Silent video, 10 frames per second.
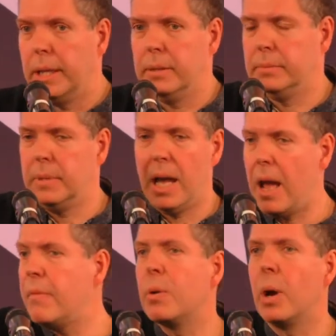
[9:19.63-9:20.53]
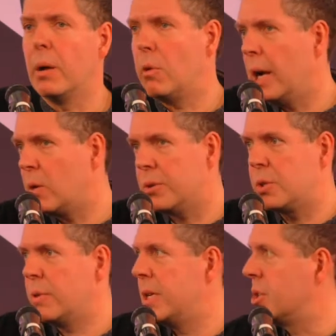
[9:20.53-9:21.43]
in everywhere, right across
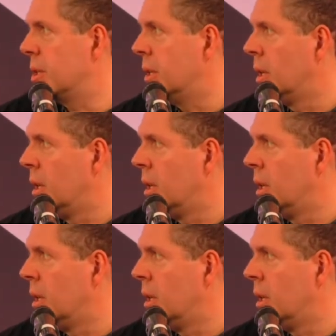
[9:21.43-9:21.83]
the region.